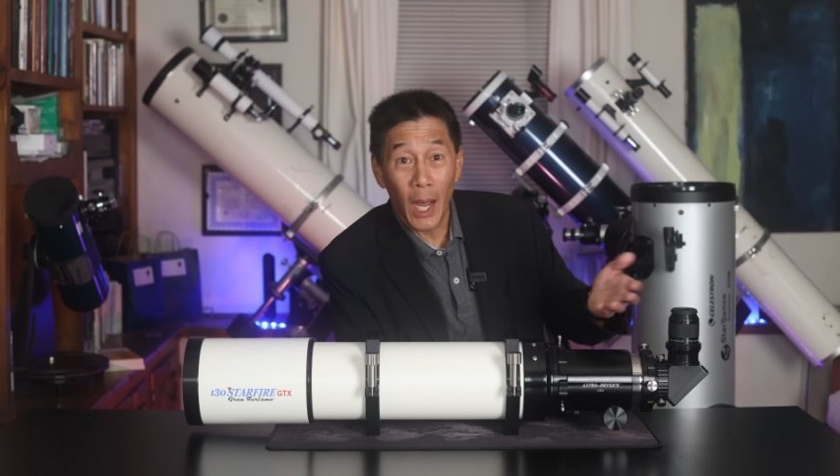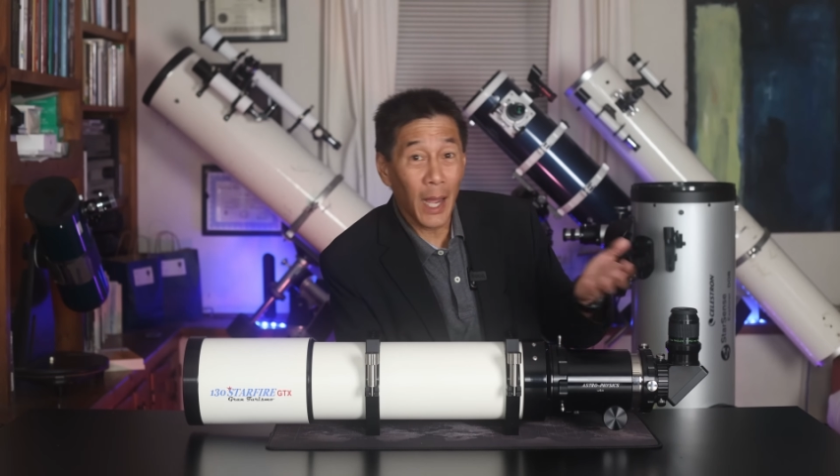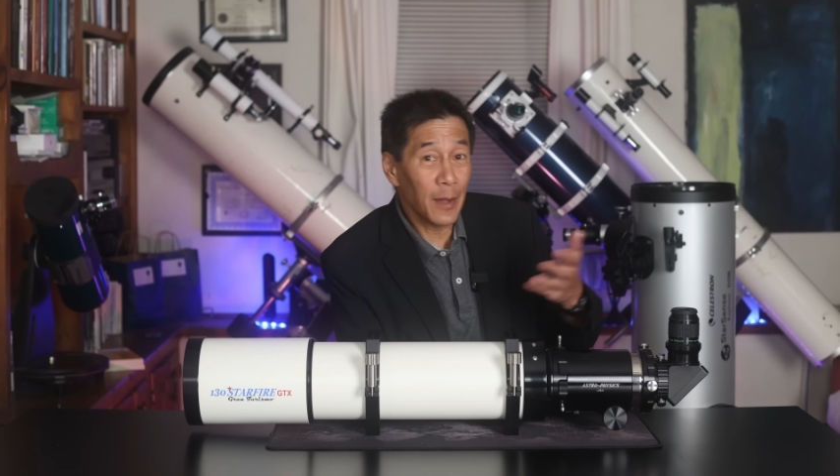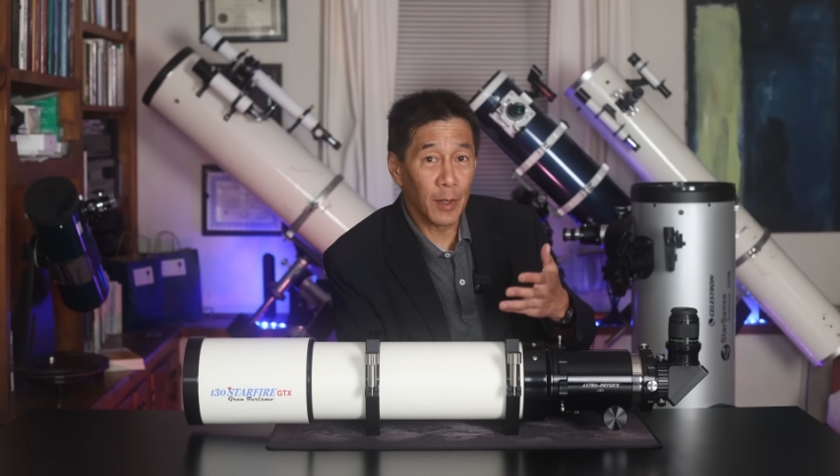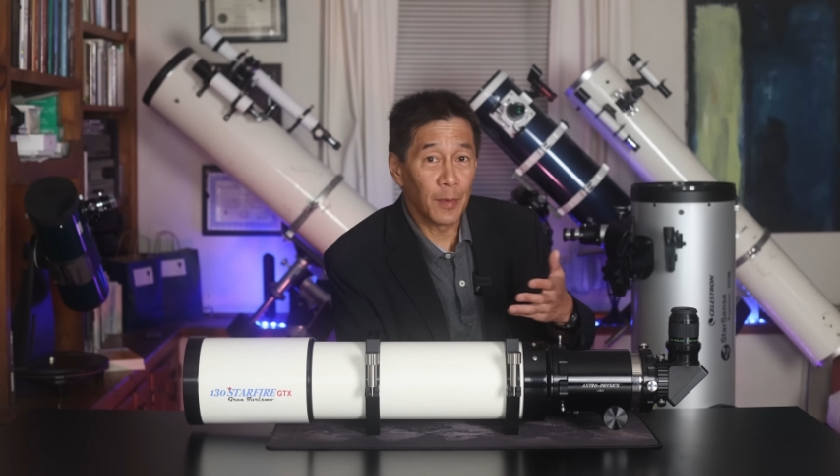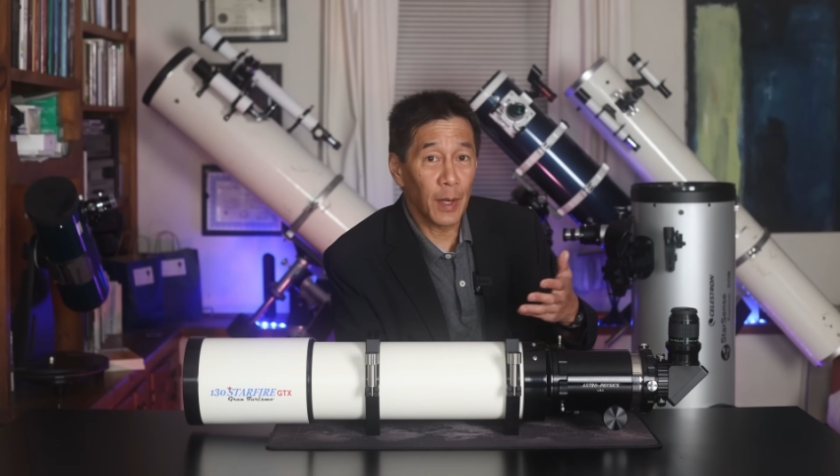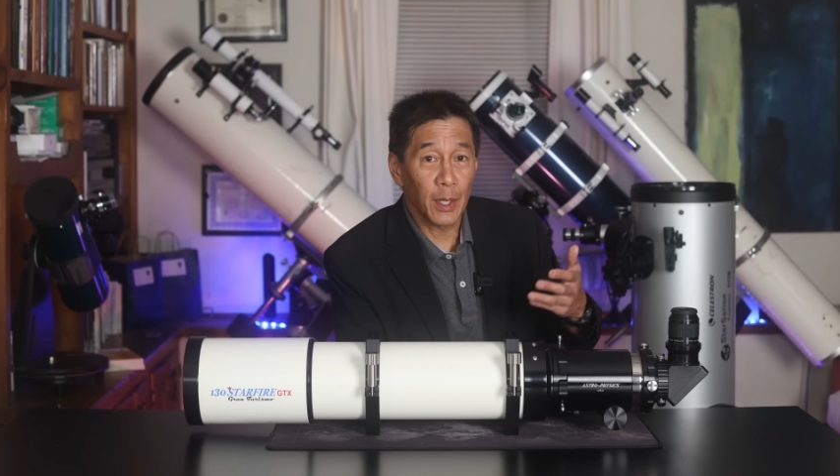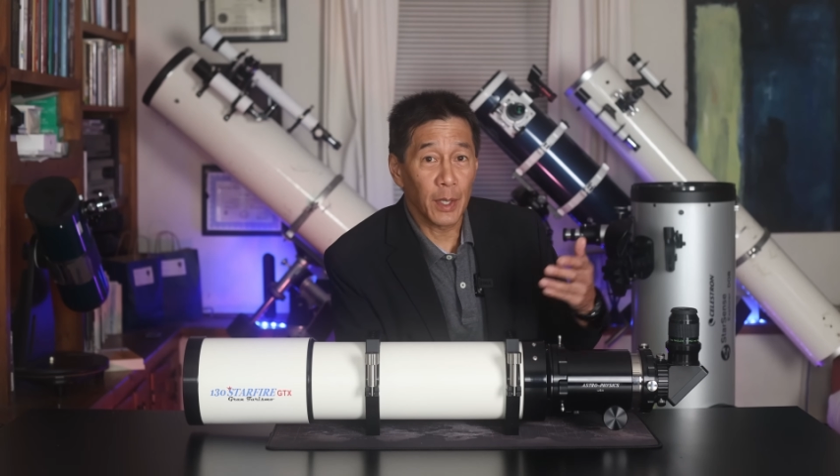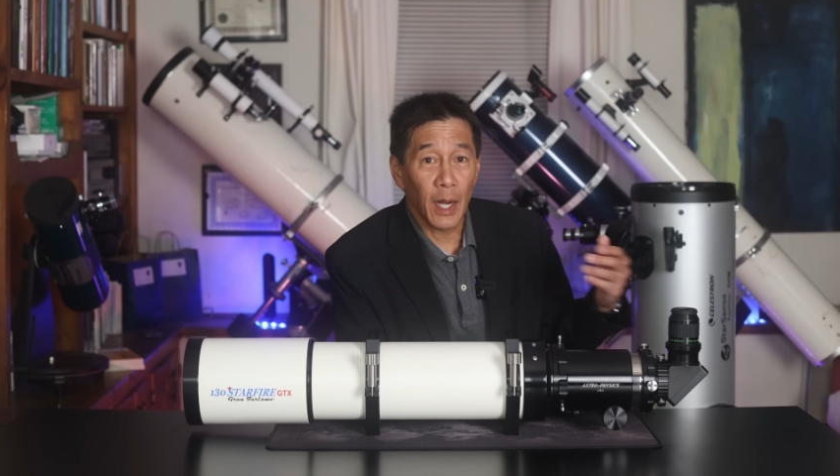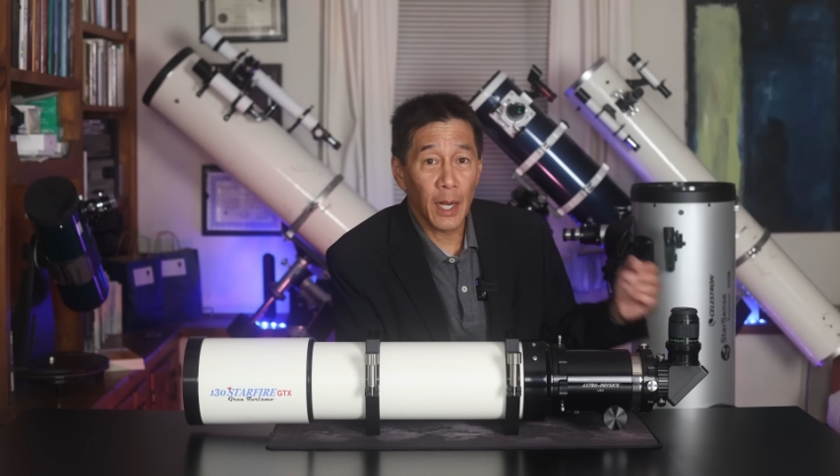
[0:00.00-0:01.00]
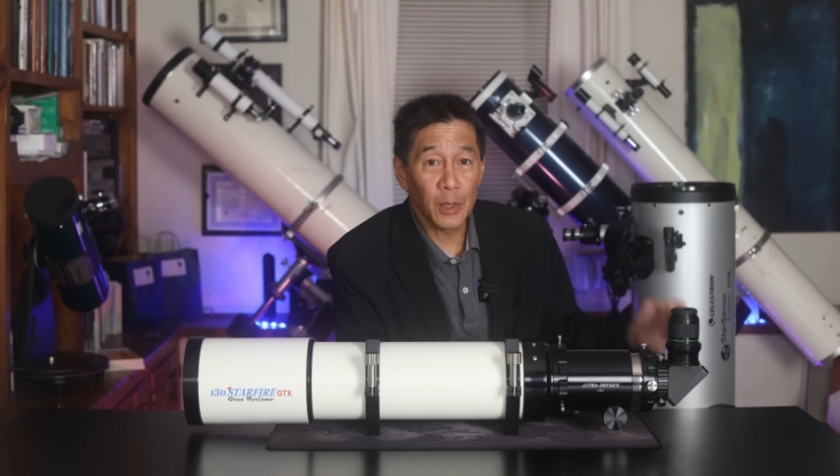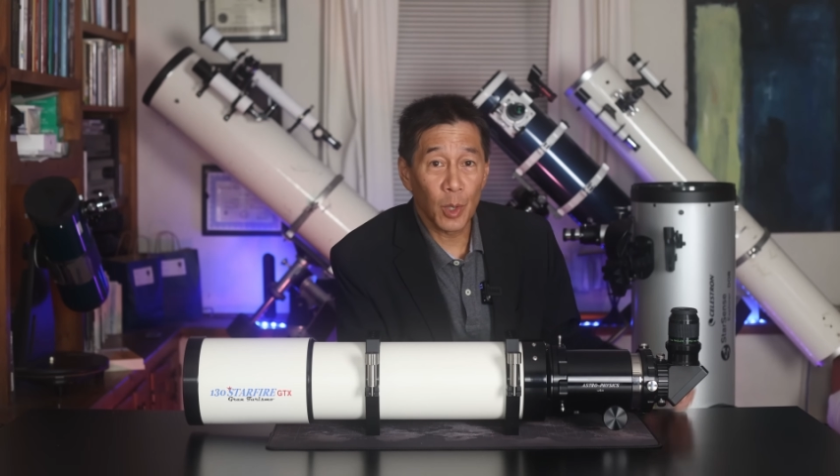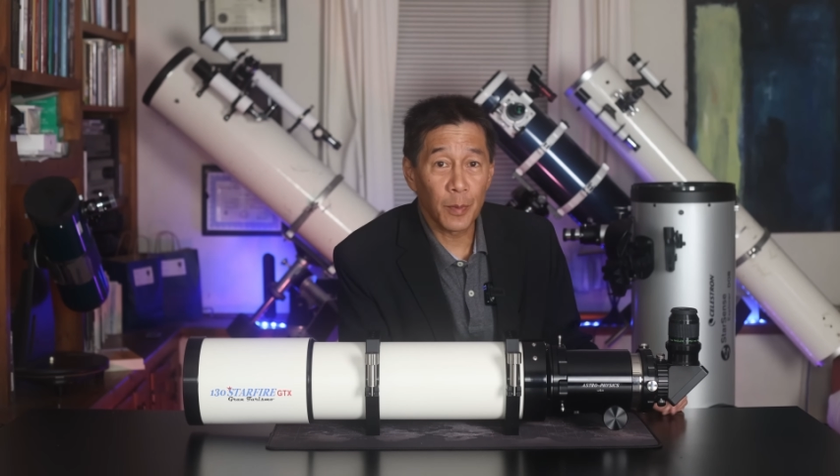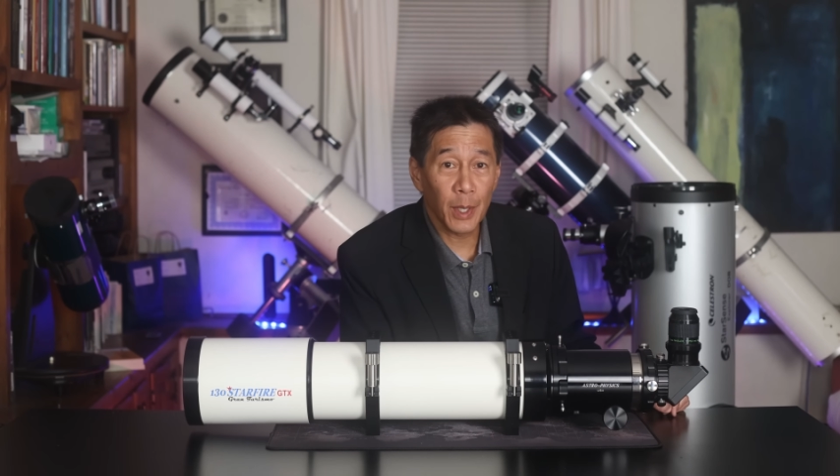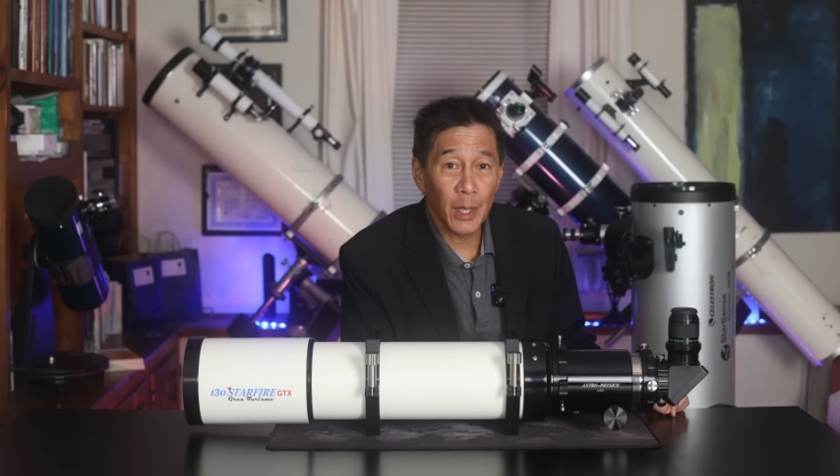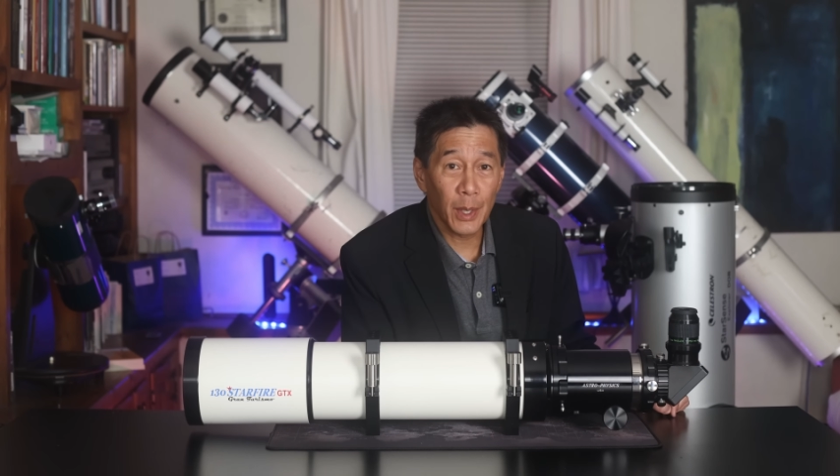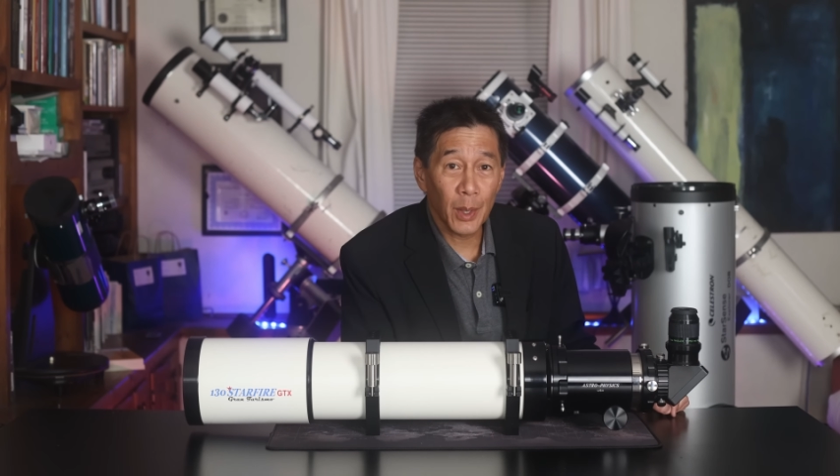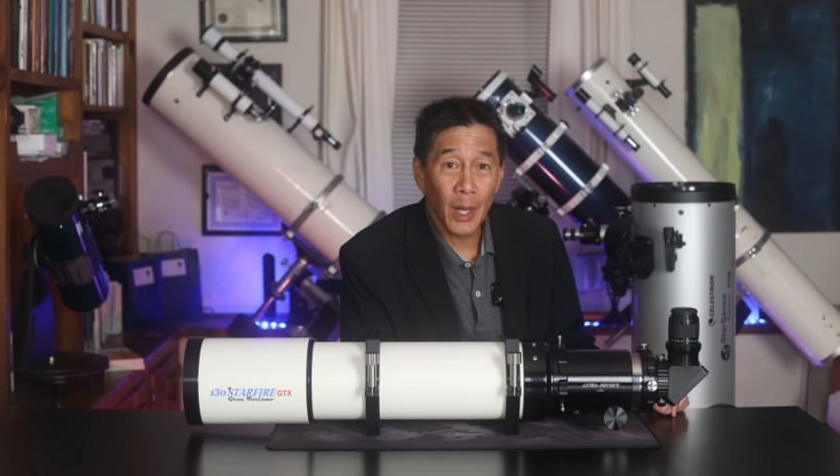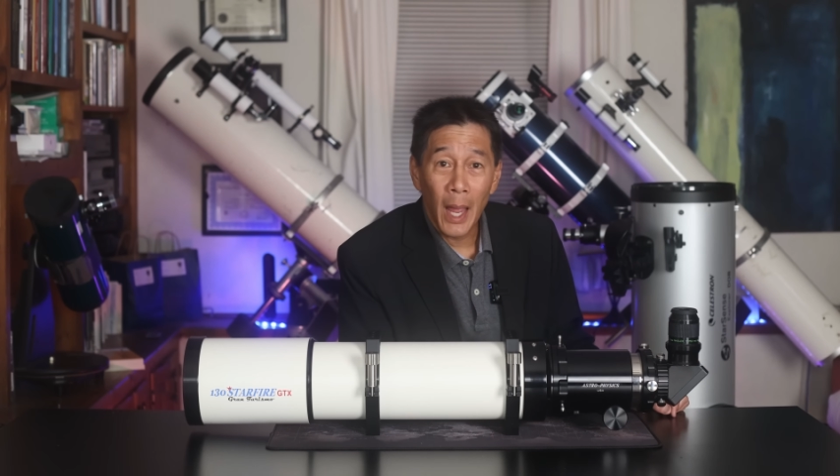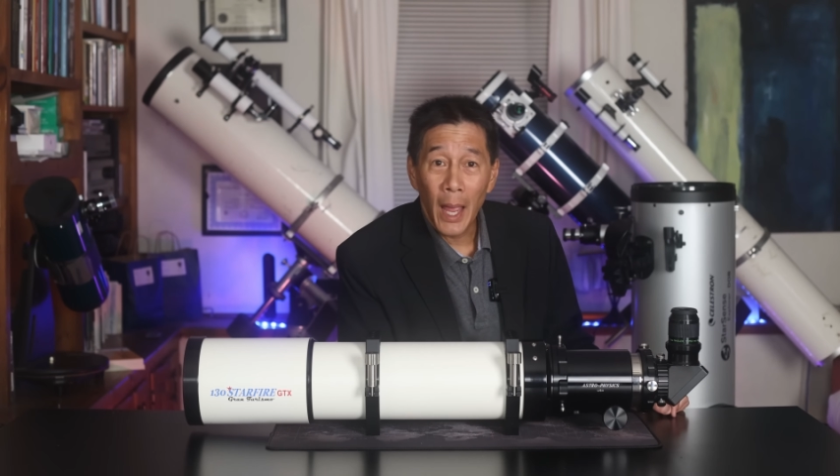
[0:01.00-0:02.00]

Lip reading: I've invited guys over here,